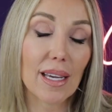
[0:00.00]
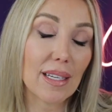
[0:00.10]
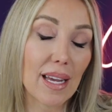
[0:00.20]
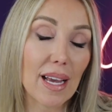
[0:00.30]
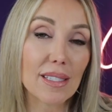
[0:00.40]

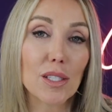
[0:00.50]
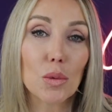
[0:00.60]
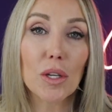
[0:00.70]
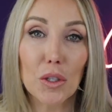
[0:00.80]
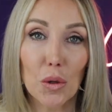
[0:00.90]
In essence,
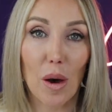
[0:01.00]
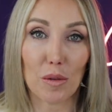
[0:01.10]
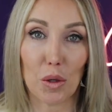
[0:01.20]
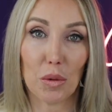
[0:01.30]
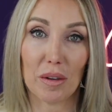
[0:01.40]
we do have
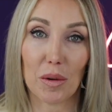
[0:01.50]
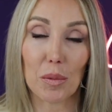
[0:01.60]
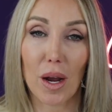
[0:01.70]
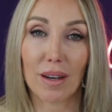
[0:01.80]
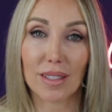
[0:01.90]
two different
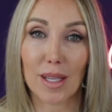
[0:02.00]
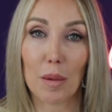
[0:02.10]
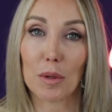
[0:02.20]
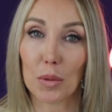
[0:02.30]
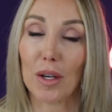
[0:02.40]
products on
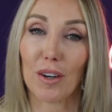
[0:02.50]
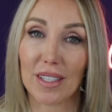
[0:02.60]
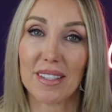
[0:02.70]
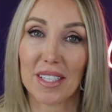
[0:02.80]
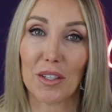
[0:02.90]
between our
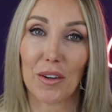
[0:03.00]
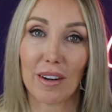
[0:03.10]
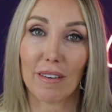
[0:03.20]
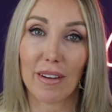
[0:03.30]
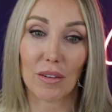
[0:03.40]
concealer and
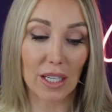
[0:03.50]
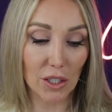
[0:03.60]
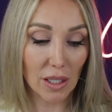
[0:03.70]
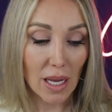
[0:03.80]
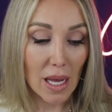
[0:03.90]
our
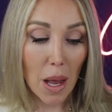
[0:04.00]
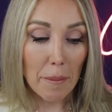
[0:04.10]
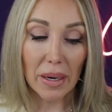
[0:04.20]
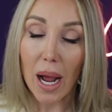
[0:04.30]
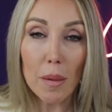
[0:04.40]
foundation,
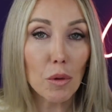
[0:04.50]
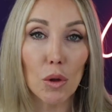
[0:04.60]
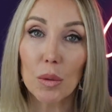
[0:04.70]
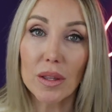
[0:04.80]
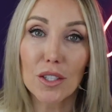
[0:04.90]
but I'm the
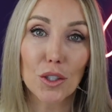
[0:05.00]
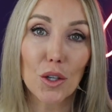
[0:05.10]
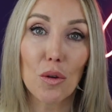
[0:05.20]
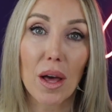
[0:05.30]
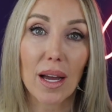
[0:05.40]
only one that should
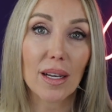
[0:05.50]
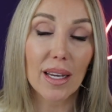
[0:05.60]
know that.